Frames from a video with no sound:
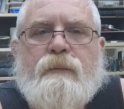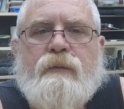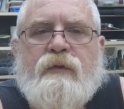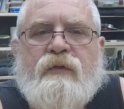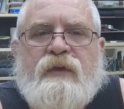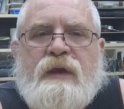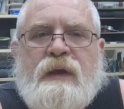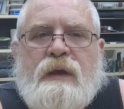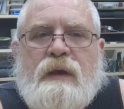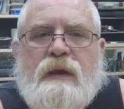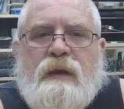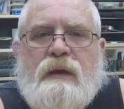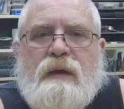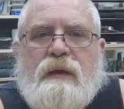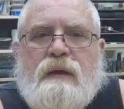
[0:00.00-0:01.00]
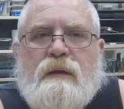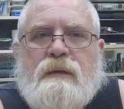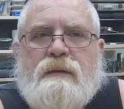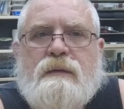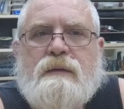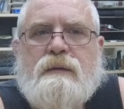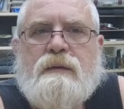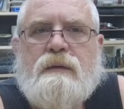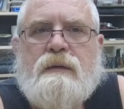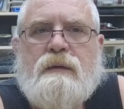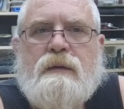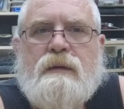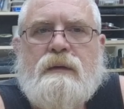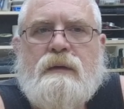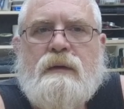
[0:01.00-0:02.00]
The
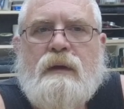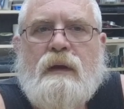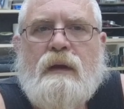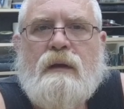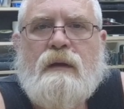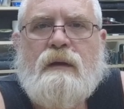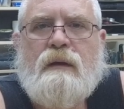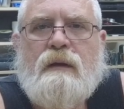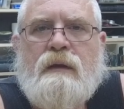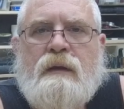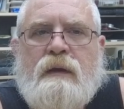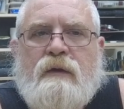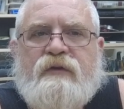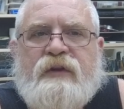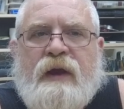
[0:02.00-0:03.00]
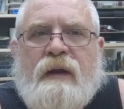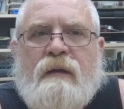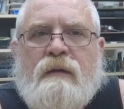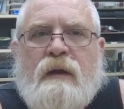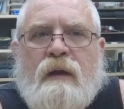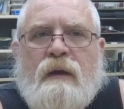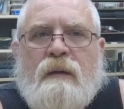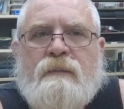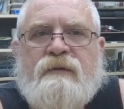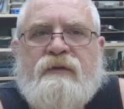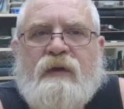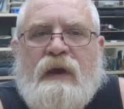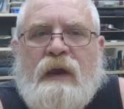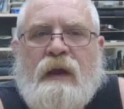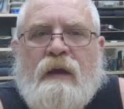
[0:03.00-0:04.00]
U channel
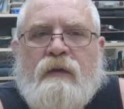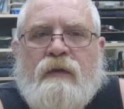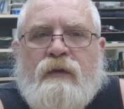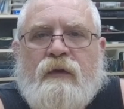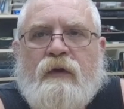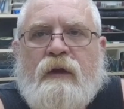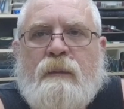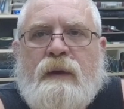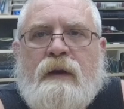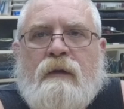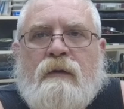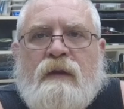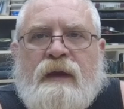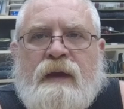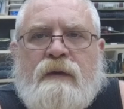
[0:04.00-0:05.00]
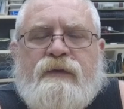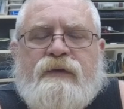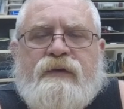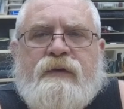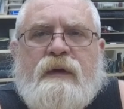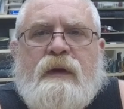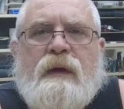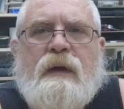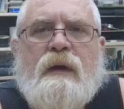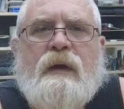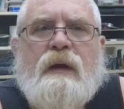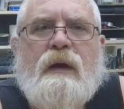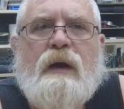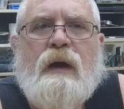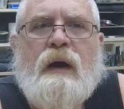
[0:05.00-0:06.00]
comes in 30-meter lengths,
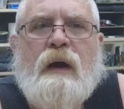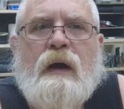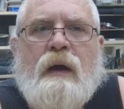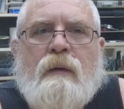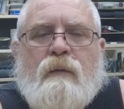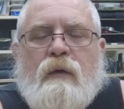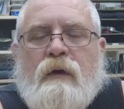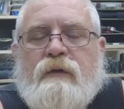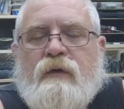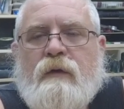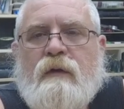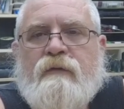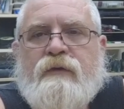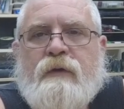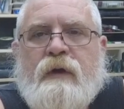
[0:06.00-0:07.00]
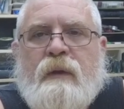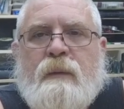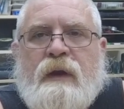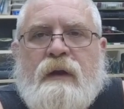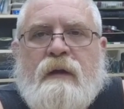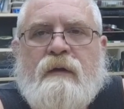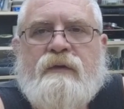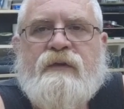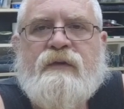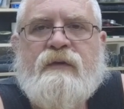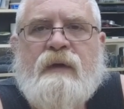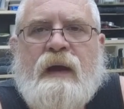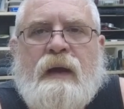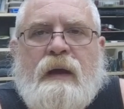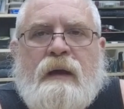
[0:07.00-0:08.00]
or a total of 30 meters.
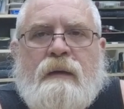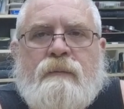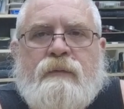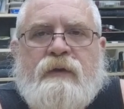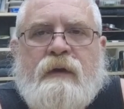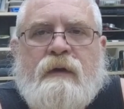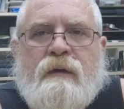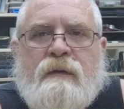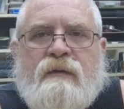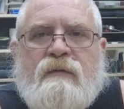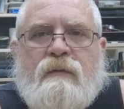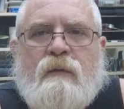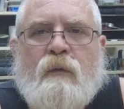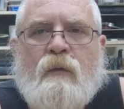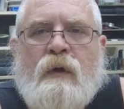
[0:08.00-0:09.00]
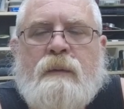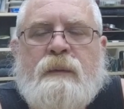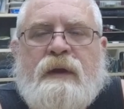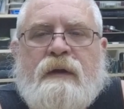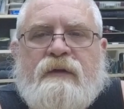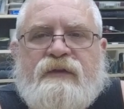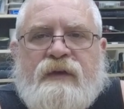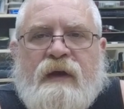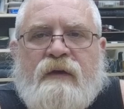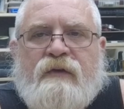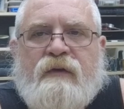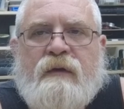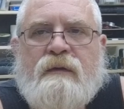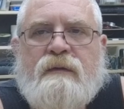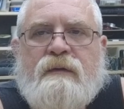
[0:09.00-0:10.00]
They're 1 meter
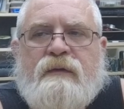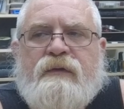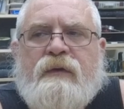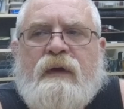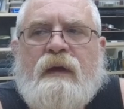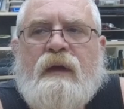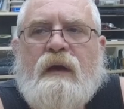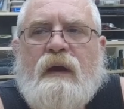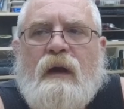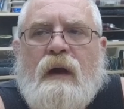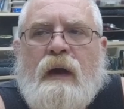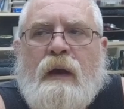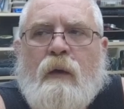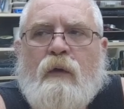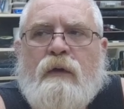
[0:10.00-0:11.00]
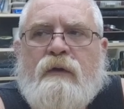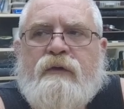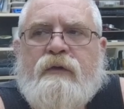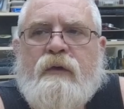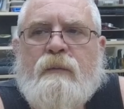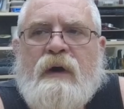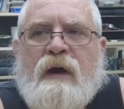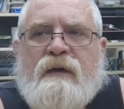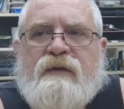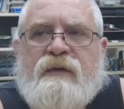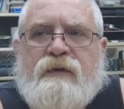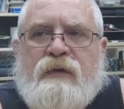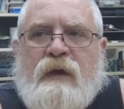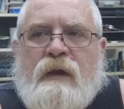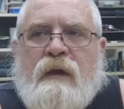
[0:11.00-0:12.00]
sections. I ordered 2
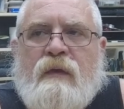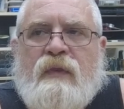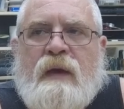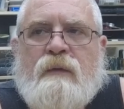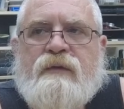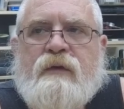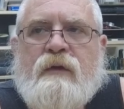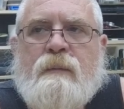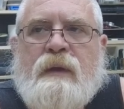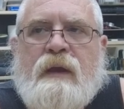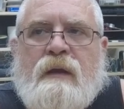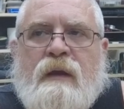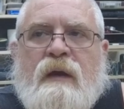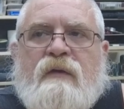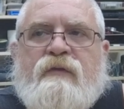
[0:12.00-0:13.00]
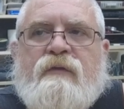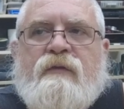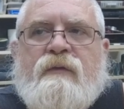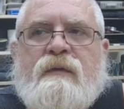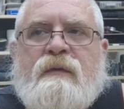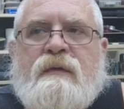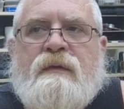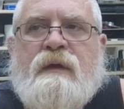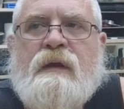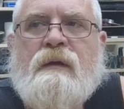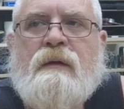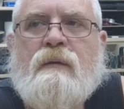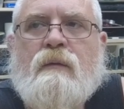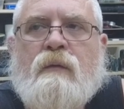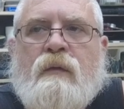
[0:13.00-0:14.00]
boxes thinking that was going to be enough.
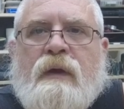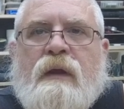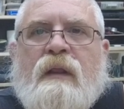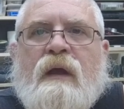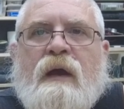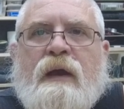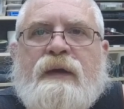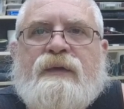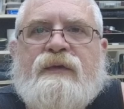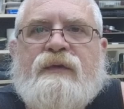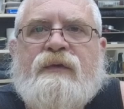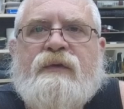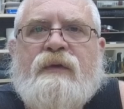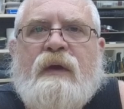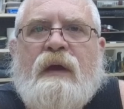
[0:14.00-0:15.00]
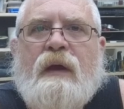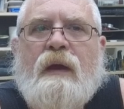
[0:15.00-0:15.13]
Didn't realize